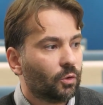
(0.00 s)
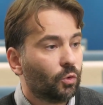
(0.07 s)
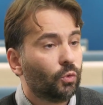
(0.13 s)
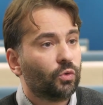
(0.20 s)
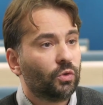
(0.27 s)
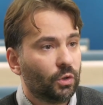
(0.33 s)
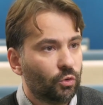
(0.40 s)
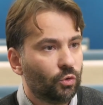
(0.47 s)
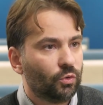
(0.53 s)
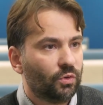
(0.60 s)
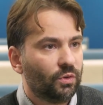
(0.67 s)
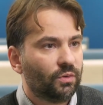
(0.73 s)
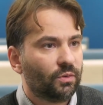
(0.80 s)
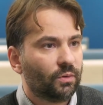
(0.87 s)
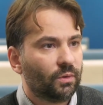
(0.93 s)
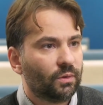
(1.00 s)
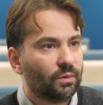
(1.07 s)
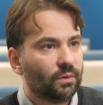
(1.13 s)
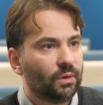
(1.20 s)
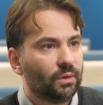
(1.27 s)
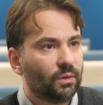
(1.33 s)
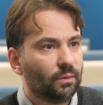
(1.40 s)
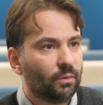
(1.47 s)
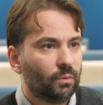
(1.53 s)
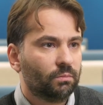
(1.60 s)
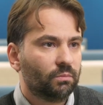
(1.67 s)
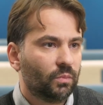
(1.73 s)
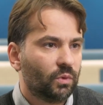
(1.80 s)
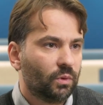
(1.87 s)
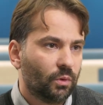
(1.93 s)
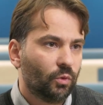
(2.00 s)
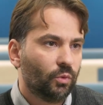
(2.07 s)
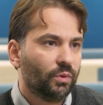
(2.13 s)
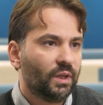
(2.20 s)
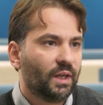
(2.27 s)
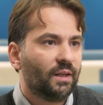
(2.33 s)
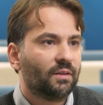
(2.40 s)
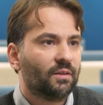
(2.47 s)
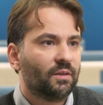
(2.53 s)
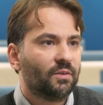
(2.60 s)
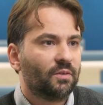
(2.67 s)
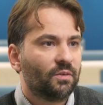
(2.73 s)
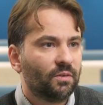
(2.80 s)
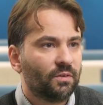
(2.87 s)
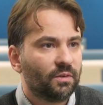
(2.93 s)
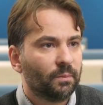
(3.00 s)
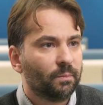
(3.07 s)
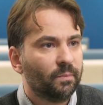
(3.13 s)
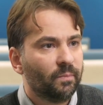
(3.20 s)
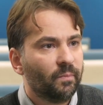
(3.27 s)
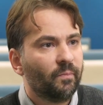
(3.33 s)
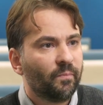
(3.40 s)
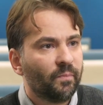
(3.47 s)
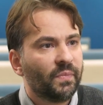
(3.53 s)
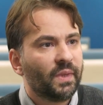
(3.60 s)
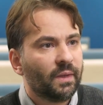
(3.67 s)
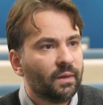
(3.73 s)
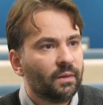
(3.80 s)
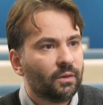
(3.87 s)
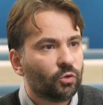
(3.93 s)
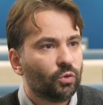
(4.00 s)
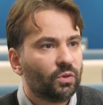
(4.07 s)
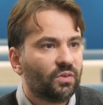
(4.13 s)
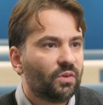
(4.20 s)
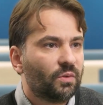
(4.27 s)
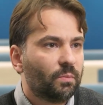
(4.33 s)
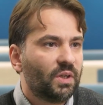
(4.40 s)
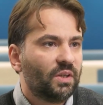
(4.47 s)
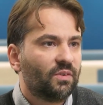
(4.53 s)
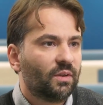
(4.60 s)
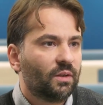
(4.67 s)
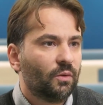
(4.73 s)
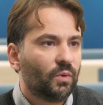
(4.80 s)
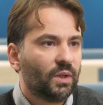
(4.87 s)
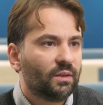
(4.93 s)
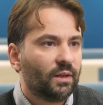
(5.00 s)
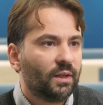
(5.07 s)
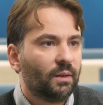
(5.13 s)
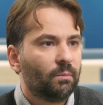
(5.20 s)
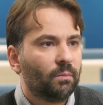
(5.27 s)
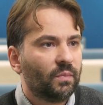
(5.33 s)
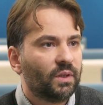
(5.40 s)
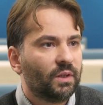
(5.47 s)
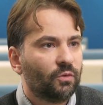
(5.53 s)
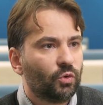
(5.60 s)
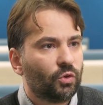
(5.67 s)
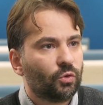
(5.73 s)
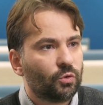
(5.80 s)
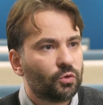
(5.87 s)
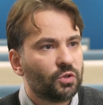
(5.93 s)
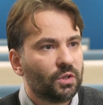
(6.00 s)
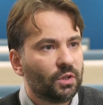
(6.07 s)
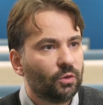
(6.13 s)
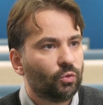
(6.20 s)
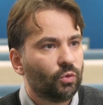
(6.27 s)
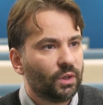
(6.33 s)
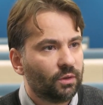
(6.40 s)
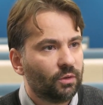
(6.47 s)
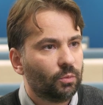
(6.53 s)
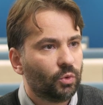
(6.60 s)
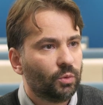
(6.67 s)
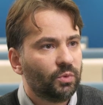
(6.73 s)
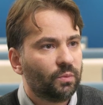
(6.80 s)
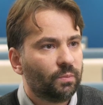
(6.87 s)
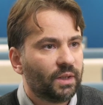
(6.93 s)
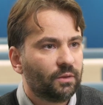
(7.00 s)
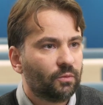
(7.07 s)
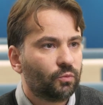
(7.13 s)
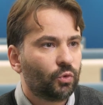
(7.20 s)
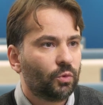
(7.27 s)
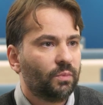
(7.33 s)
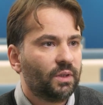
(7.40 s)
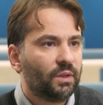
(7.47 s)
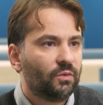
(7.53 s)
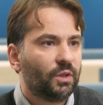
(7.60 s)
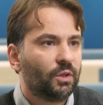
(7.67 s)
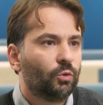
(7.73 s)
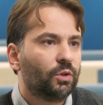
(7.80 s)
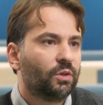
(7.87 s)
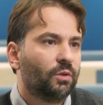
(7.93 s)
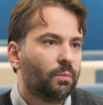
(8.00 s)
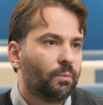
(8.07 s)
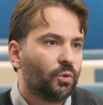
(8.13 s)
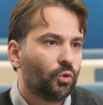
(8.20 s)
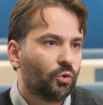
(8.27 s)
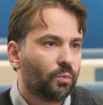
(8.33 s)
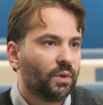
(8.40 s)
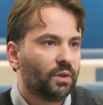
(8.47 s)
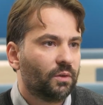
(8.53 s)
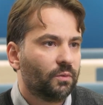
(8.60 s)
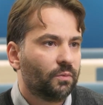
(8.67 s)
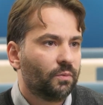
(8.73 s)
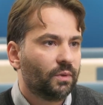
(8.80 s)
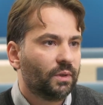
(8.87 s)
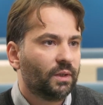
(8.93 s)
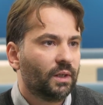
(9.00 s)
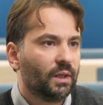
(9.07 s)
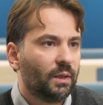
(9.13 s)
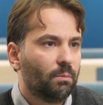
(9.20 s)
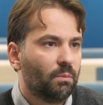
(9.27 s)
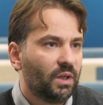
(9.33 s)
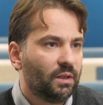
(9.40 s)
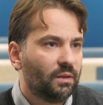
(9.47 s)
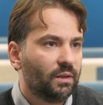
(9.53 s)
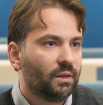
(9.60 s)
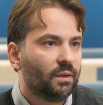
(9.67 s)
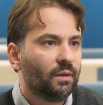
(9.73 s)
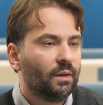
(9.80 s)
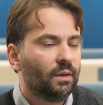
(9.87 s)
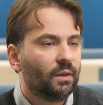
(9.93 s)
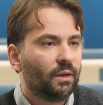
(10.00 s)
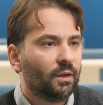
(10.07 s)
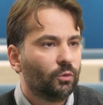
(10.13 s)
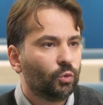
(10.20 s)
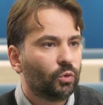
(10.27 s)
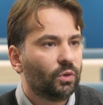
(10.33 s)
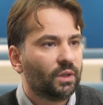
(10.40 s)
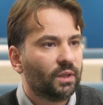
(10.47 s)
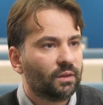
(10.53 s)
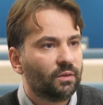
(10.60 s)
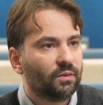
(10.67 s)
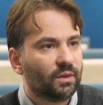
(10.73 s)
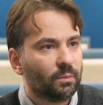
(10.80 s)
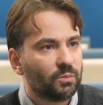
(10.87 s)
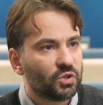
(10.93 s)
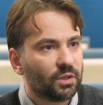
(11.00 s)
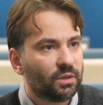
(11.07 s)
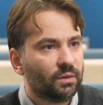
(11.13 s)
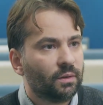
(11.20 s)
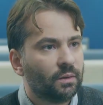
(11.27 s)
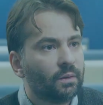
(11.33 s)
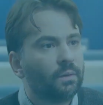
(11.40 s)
consequences on the healthcare system. So this is basically what I am researching into at the moment, but from a regulatory perspective, I'm mainly looking at the subject.